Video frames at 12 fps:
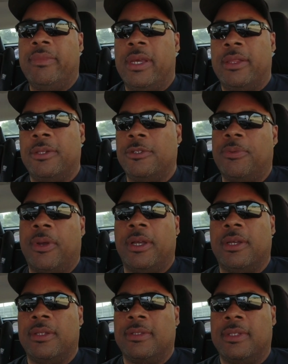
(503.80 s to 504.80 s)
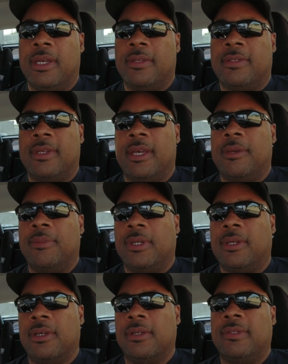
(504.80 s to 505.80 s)
and then it's probably going to stay the same,
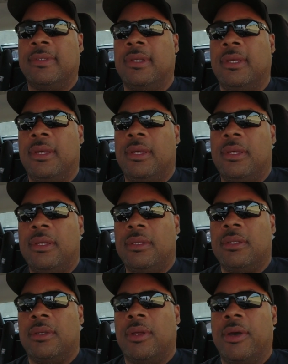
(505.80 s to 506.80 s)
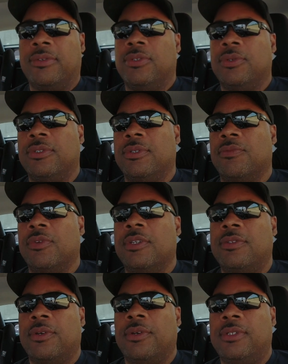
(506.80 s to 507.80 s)
because, you know, I was doing some
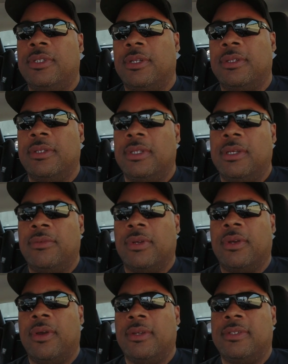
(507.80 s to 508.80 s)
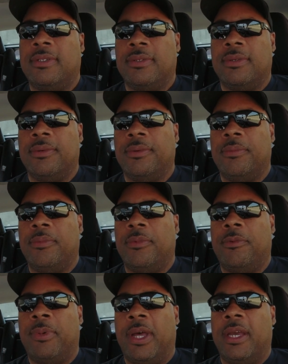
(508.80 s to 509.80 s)
research in regards to
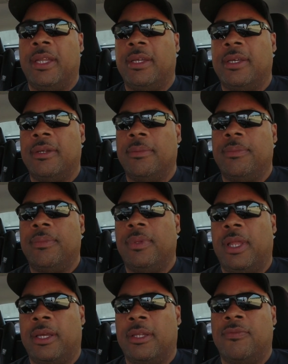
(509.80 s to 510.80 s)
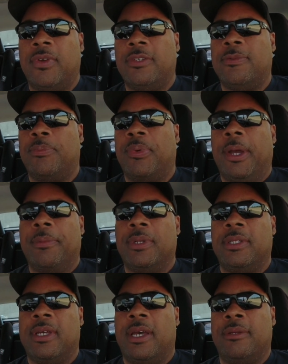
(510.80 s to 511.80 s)
buying an investment
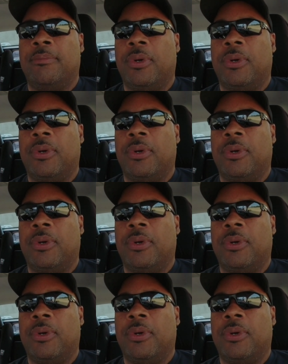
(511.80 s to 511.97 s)
property down in